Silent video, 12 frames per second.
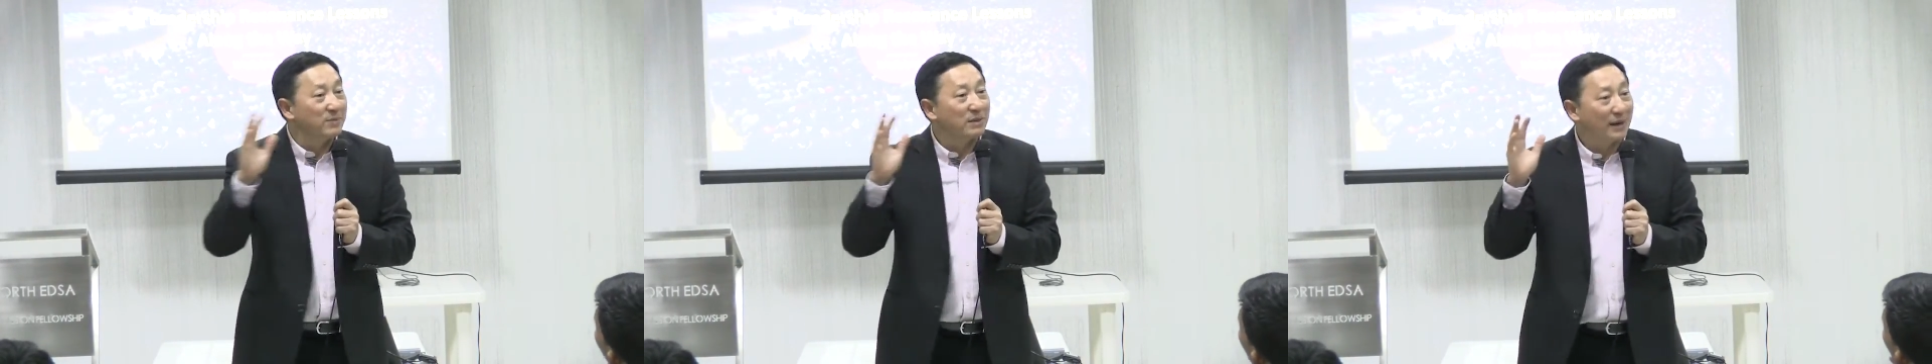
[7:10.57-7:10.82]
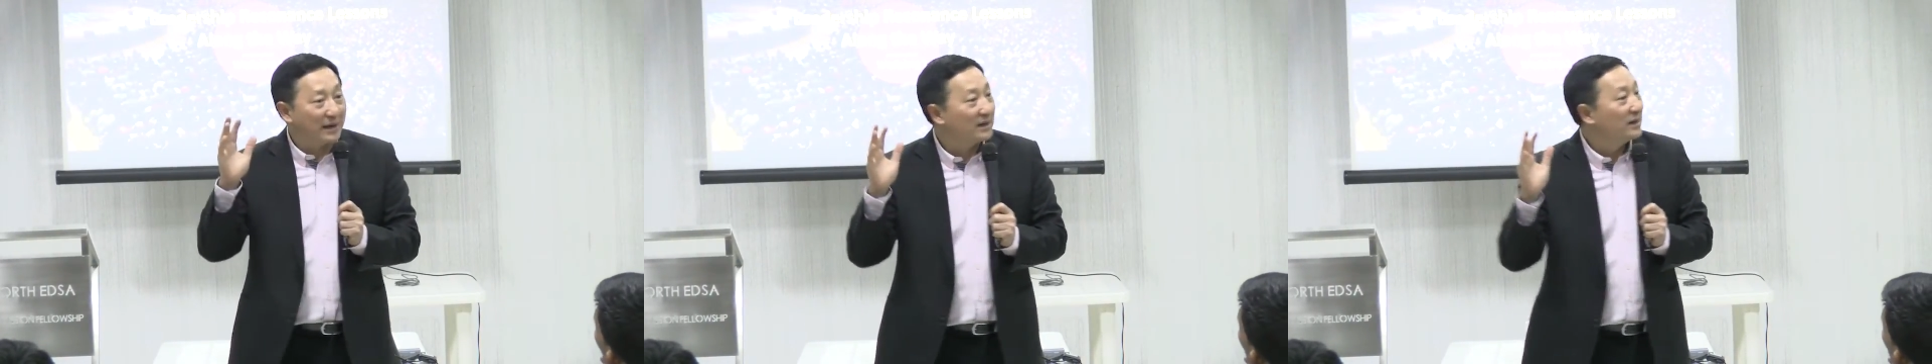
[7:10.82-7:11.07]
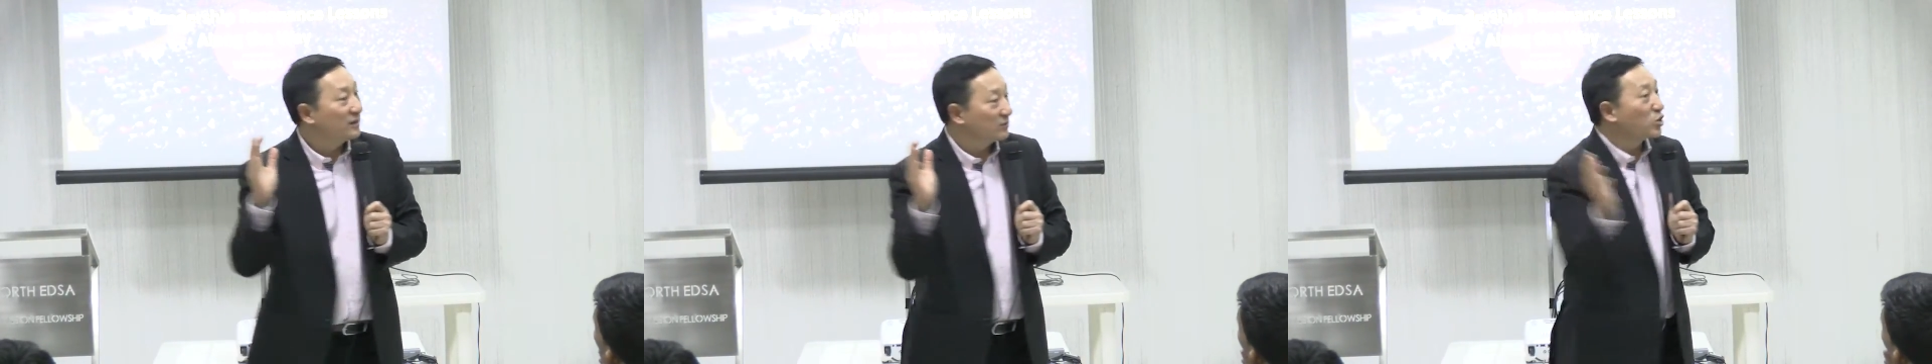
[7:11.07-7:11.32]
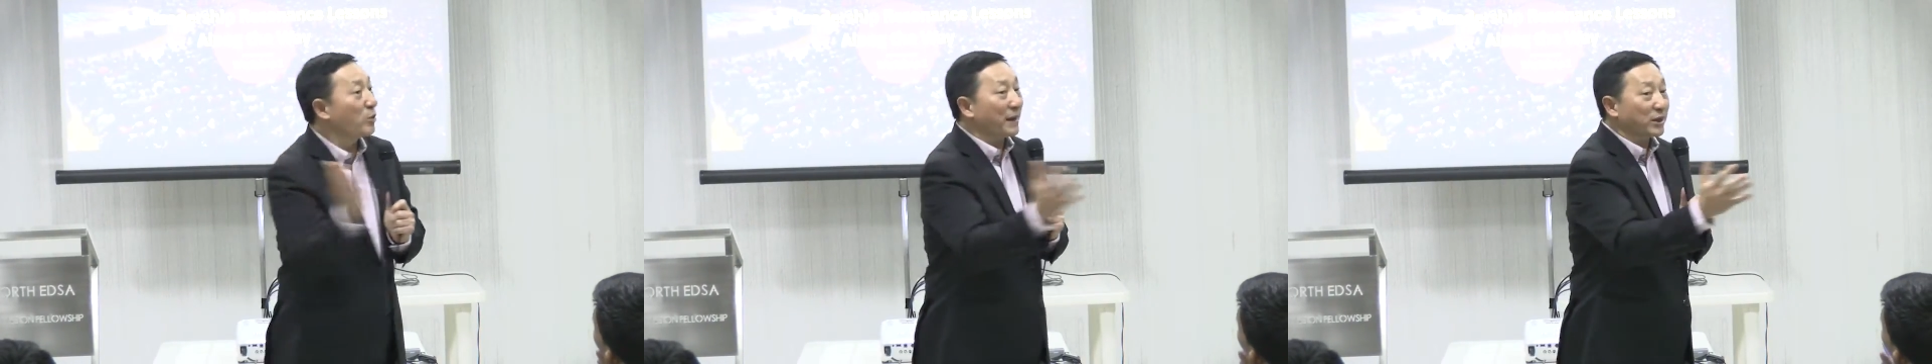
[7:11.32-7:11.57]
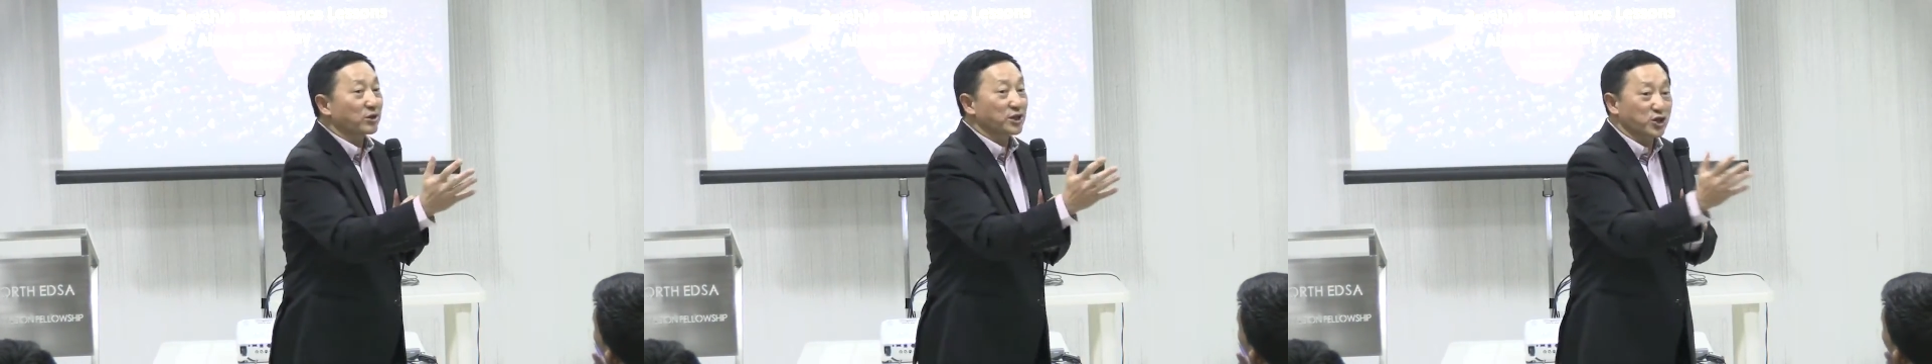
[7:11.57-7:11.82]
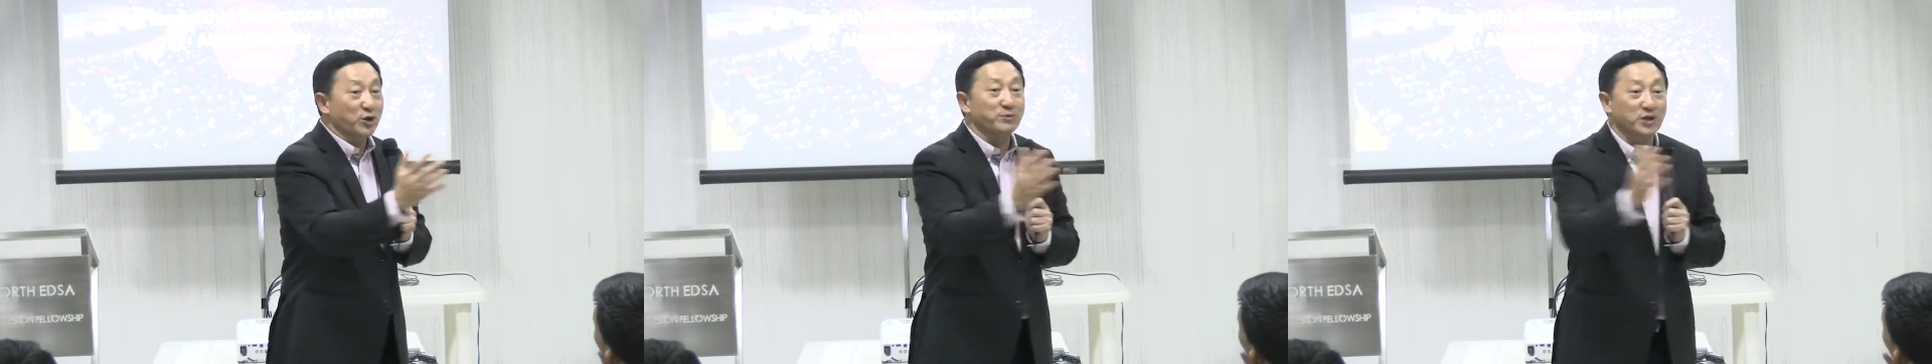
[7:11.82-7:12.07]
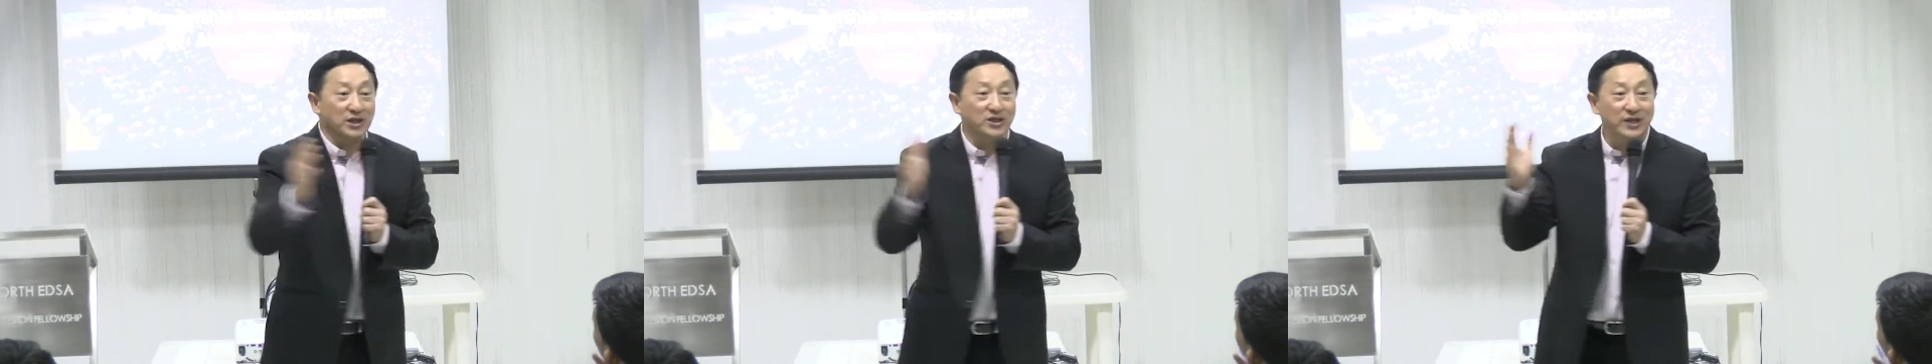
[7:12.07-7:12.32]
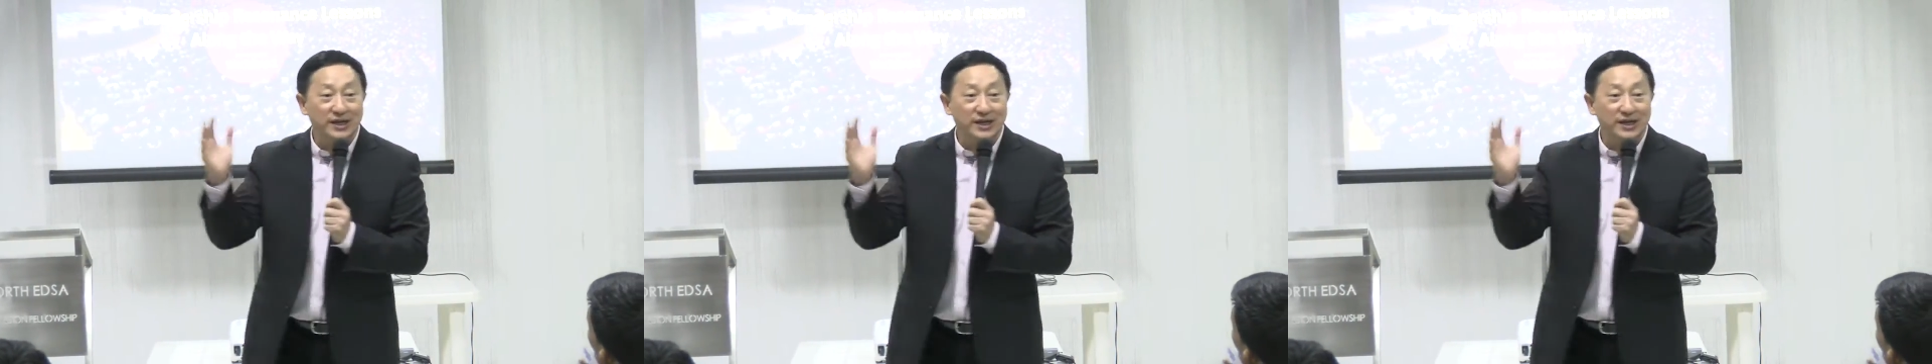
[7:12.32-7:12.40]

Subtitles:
But go back to the scriptures,